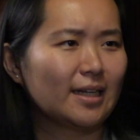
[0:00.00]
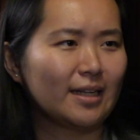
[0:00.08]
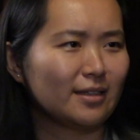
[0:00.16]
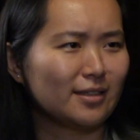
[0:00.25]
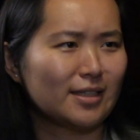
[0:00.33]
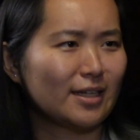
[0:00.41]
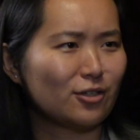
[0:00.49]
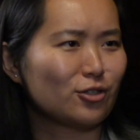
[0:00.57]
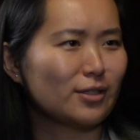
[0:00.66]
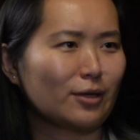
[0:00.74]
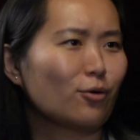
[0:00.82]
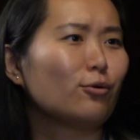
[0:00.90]
and, and
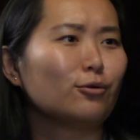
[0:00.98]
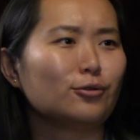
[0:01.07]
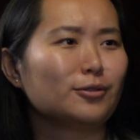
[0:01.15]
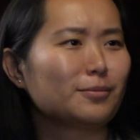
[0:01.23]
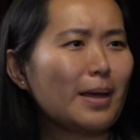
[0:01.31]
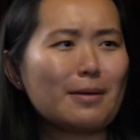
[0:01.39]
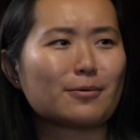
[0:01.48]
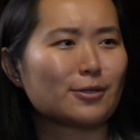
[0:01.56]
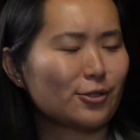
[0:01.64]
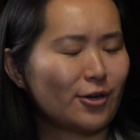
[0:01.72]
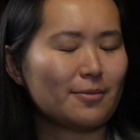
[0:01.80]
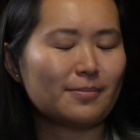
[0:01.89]
just like old paper
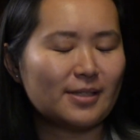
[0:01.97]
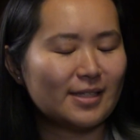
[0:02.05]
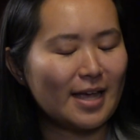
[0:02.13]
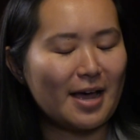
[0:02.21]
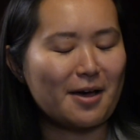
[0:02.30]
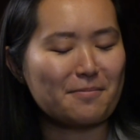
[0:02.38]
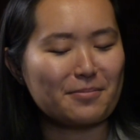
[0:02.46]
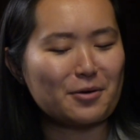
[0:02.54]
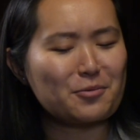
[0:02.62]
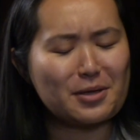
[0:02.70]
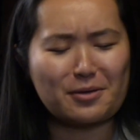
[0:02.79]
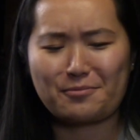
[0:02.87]
scripts um,
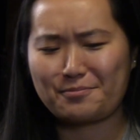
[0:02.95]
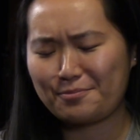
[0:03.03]
that we